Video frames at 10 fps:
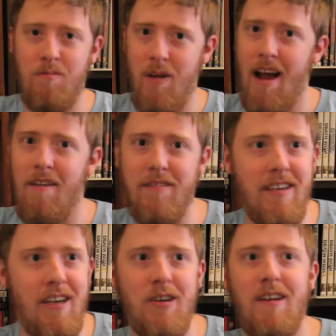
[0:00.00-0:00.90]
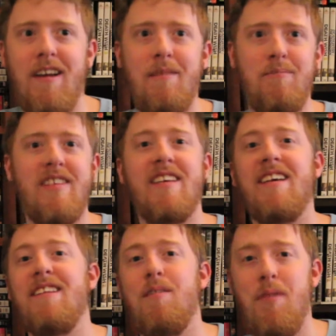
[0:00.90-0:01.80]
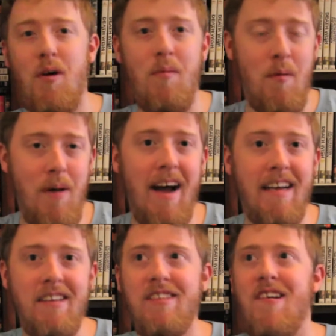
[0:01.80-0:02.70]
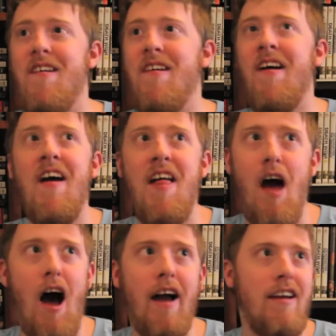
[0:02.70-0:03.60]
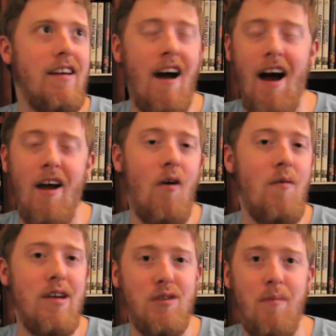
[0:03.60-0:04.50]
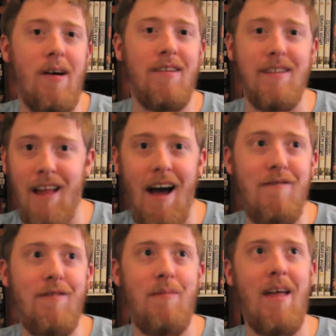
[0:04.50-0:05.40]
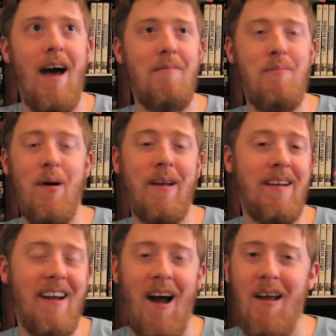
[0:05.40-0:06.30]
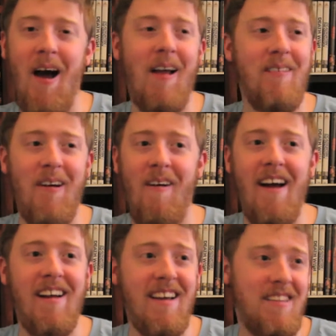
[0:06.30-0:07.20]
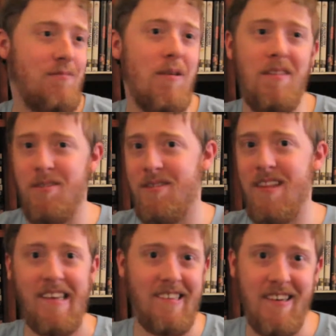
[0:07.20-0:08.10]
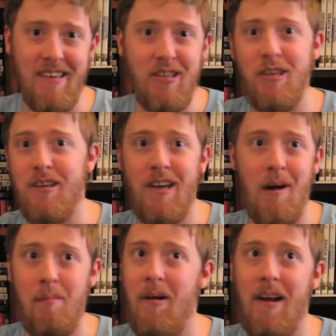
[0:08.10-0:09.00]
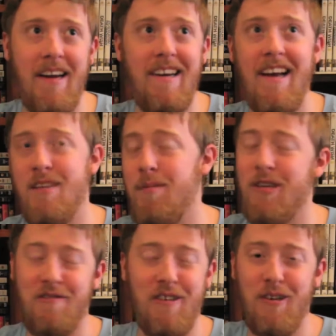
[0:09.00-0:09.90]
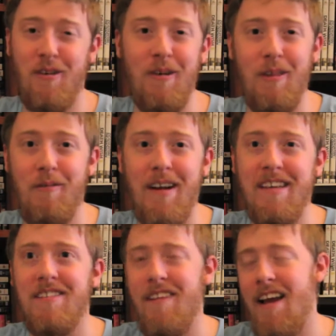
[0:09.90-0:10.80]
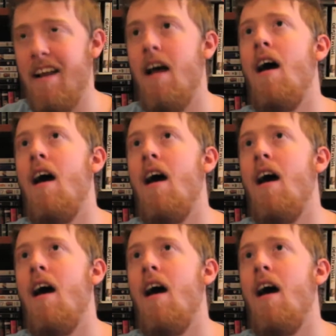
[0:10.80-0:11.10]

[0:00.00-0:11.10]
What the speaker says: we have to touch on him singing the Bilbo Baggins song. I always smile and laugh from that, but I don't know. It's one of those things that can cheer you up on any day, especially if you're a Lord of the Rings fan.